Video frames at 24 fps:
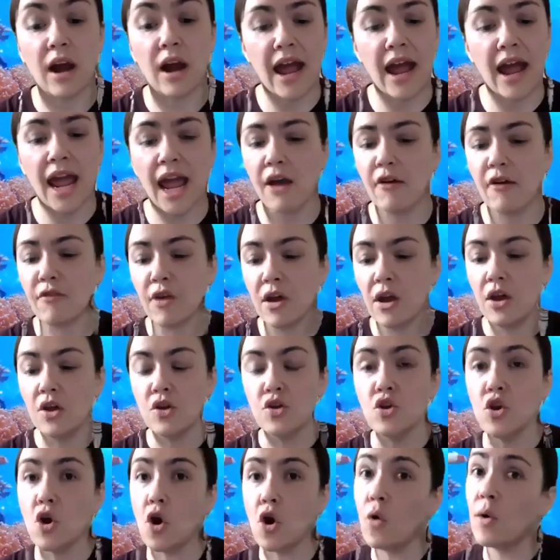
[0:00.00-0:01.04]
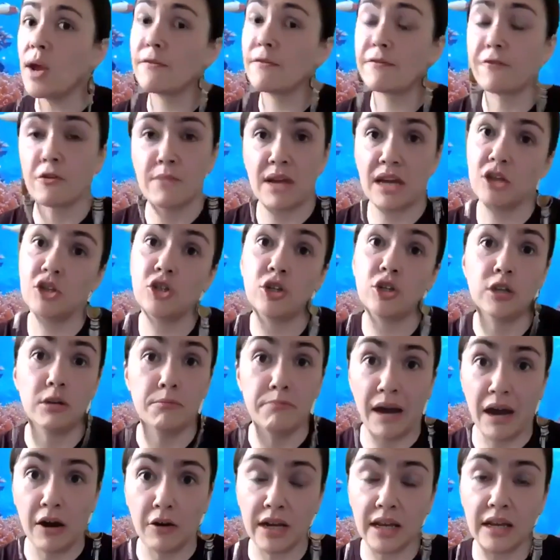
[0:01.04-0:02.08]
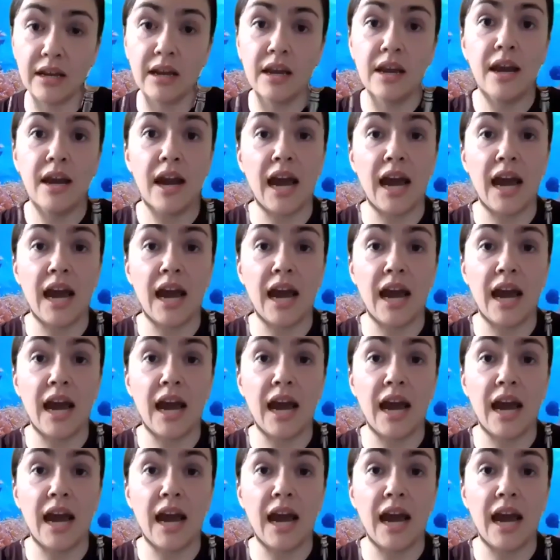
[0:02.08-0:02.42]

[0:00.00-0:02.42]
I have no information about it.